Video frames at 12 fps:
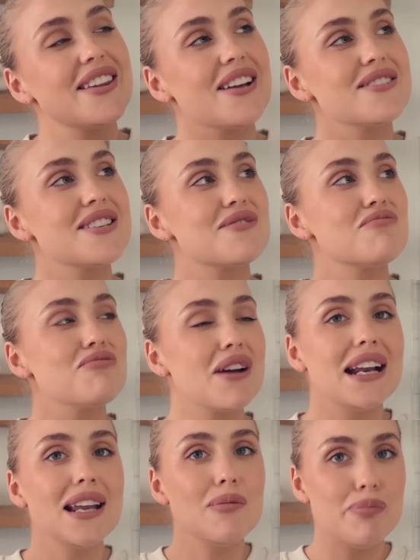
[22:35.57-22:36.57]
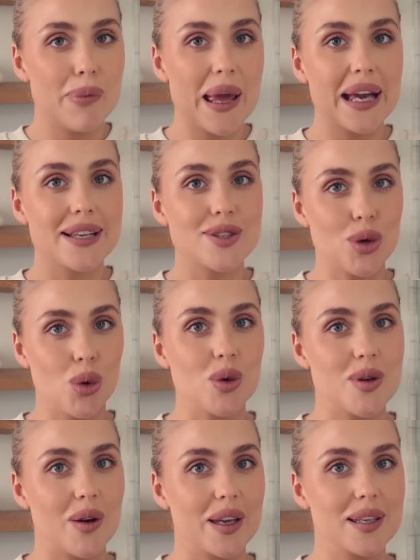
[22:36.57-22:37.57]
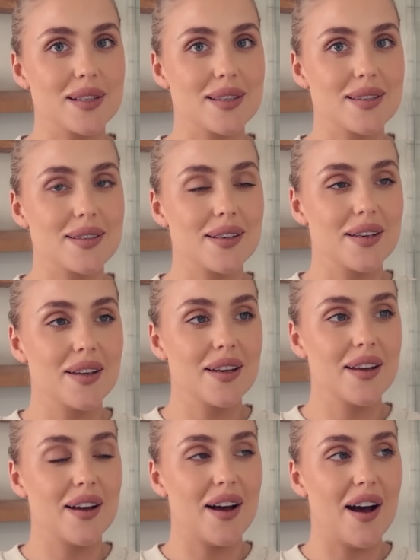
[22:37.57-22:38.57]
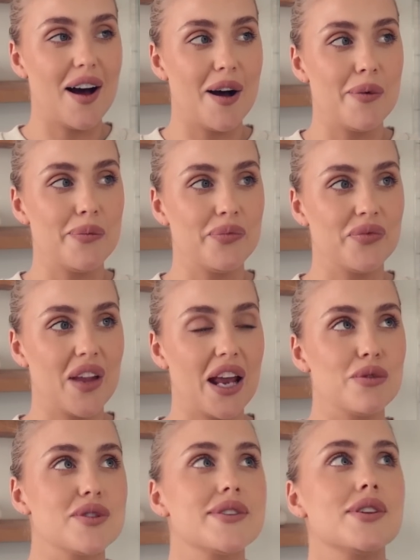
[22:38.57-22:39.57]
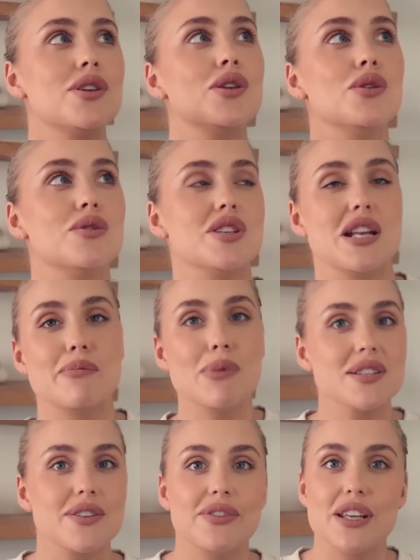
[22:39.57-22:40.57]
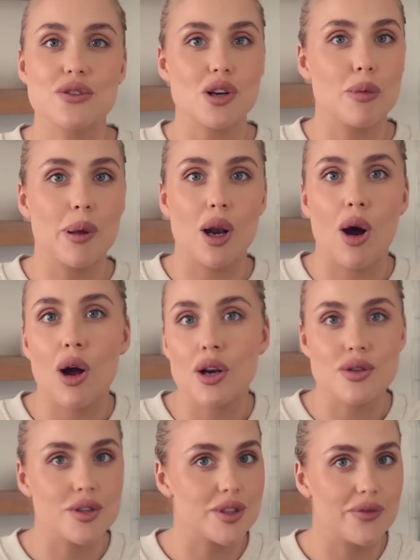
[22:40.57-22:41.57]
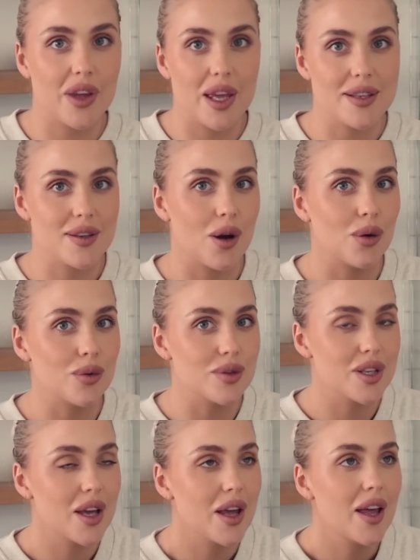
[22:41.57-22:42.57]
There was this really big tortoise, um, and it was huge and it must have literally been hundreds of years old,